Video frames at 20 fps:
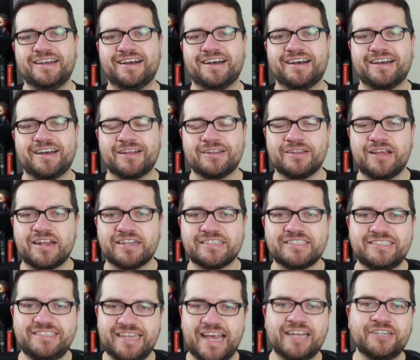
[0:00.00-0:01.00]
Uh, a lot of
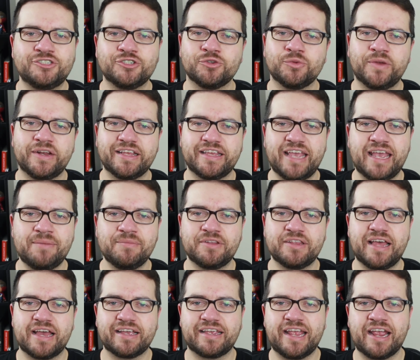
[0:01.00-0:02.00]
stature when it came to
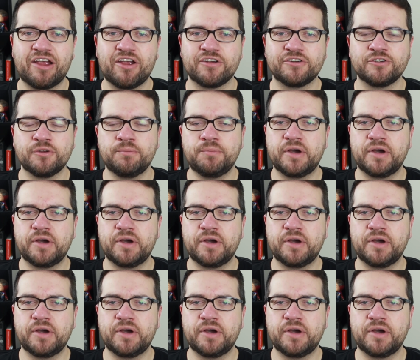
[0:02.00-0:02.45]
that character,